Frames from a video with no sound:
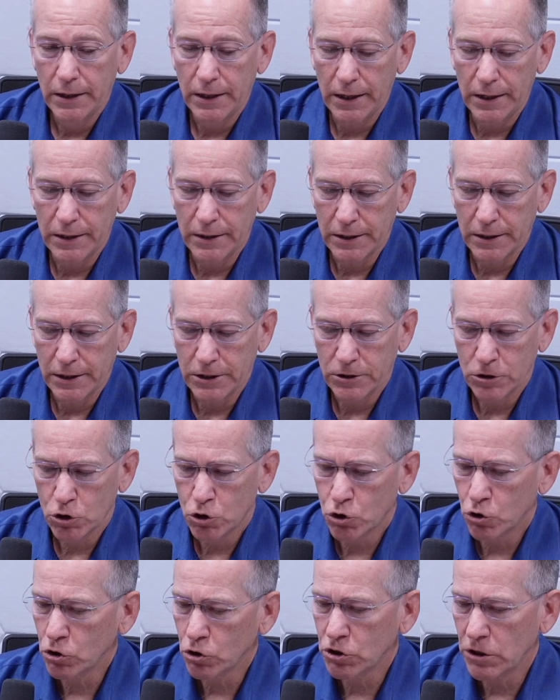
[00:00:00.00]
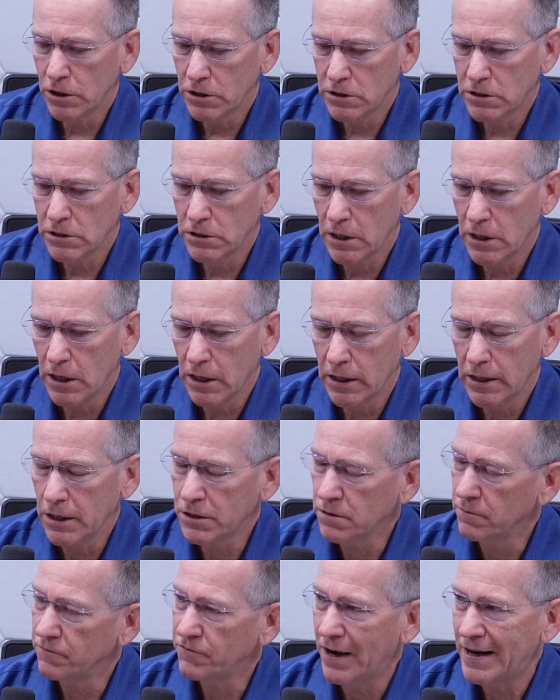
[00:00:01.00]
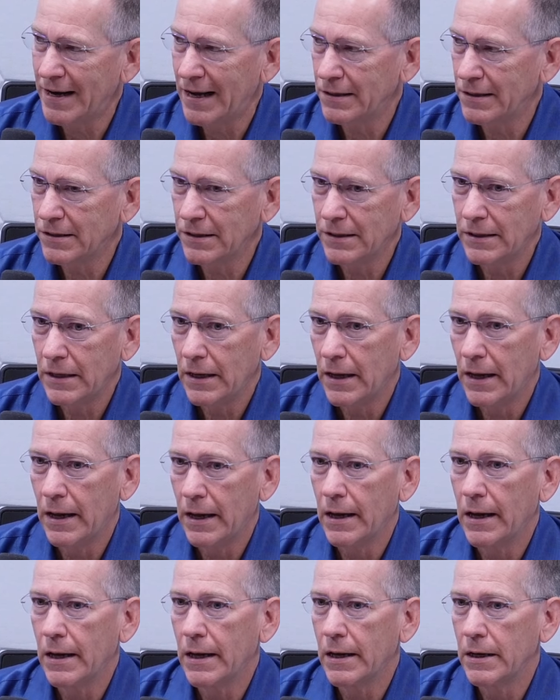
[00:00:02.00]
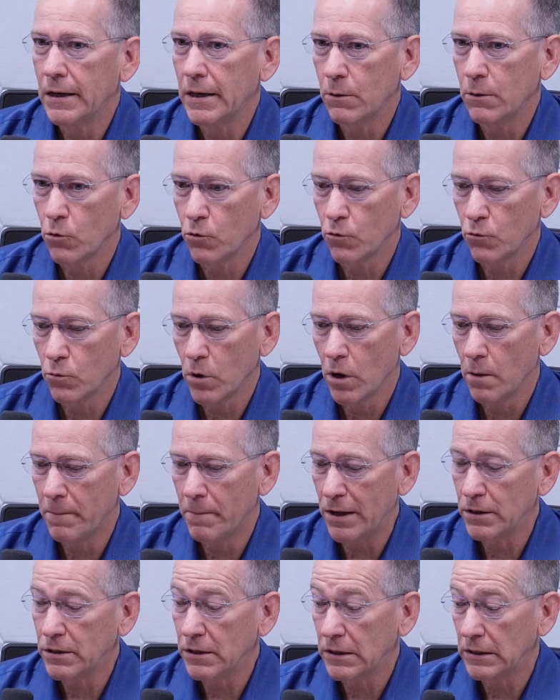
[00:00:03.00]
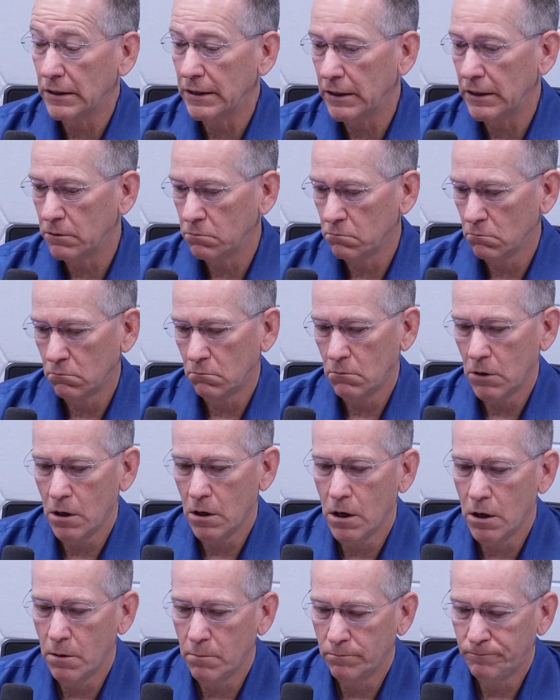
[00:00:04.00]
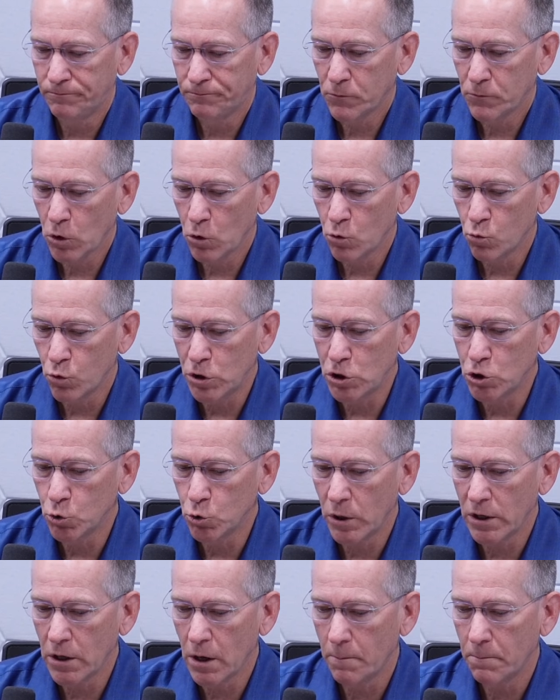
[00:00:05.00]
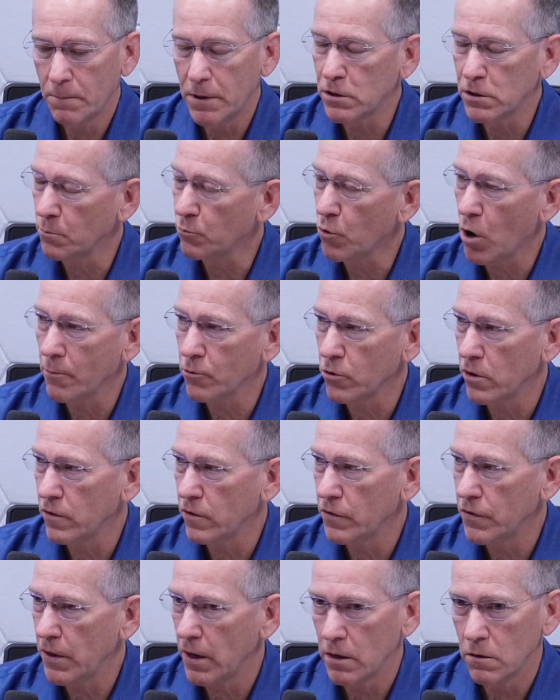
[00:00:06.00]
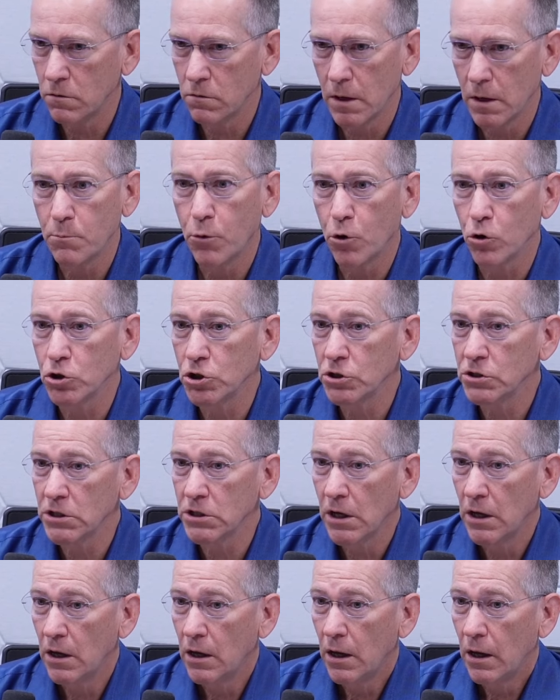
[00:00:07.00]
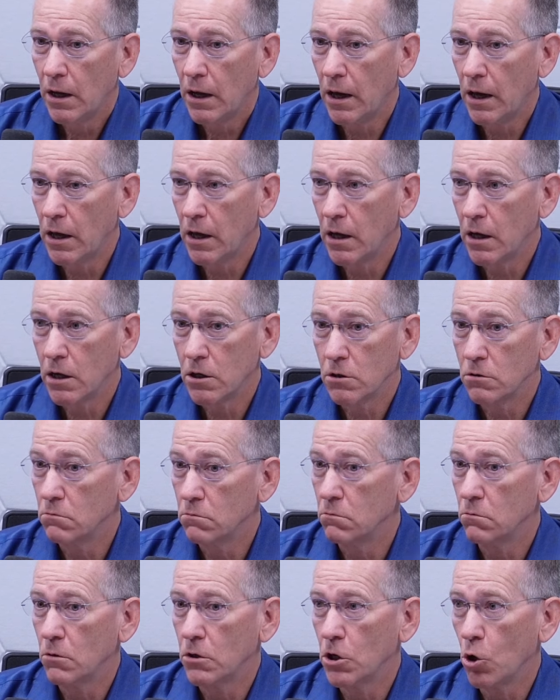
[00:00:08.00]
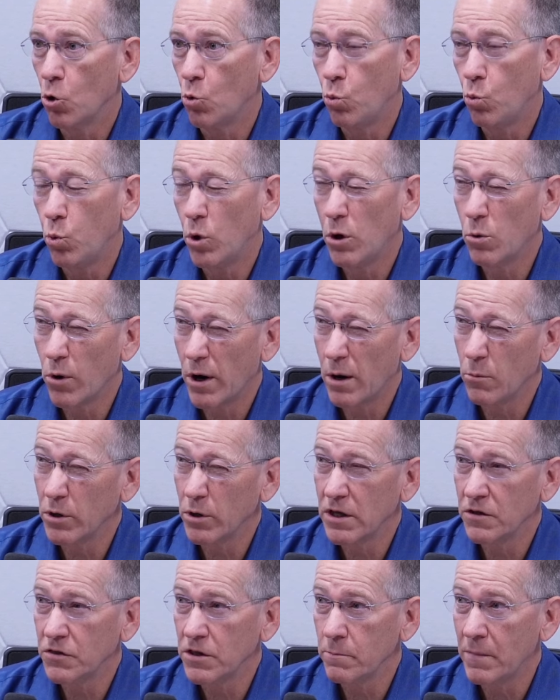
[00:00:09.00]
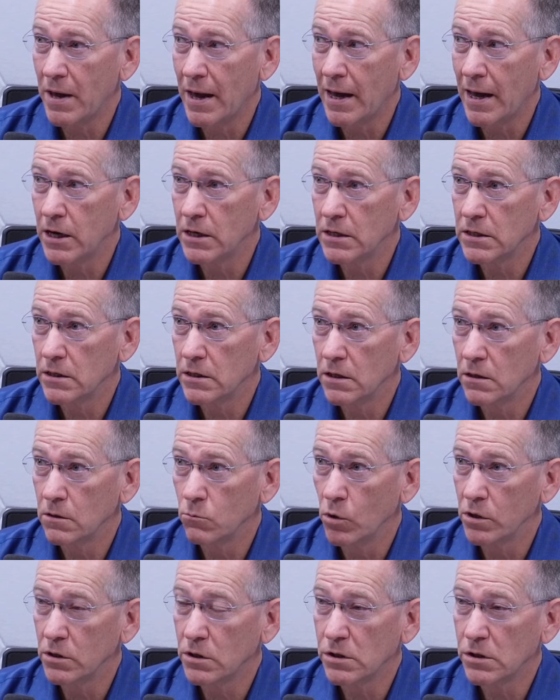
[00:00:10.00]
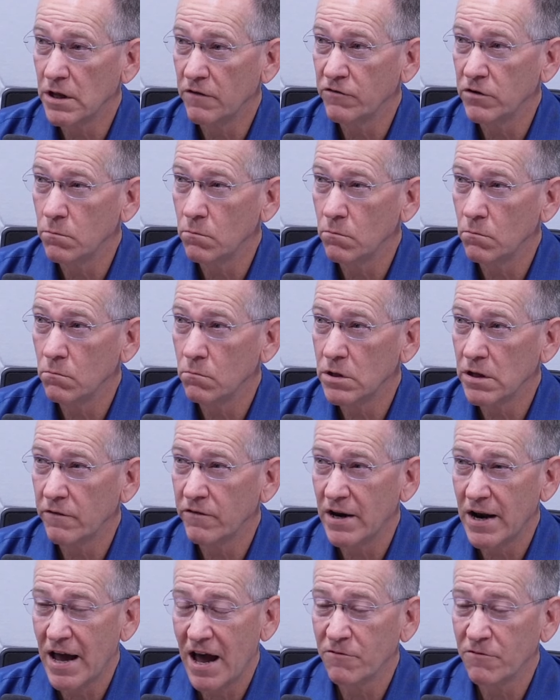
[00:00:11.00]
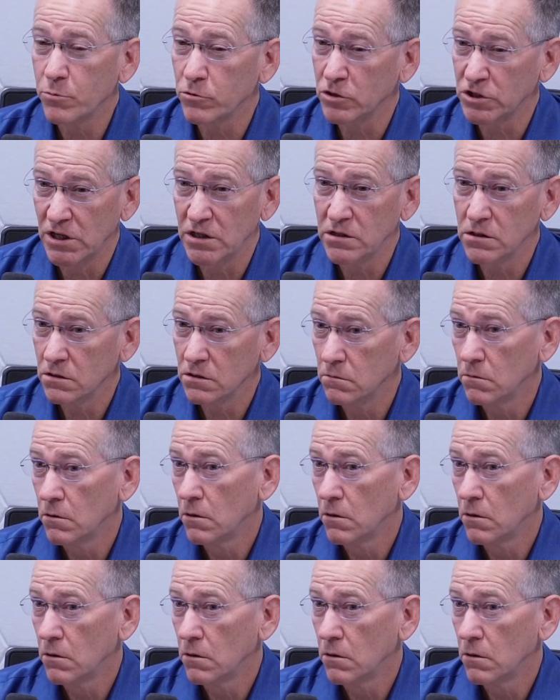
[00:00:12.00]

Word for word: a uh, church that uh, got some financing, and they were uh, basically um, redoing a piece of property that they they purchased, and you know, we were able to get them at what seven seven and a half percent,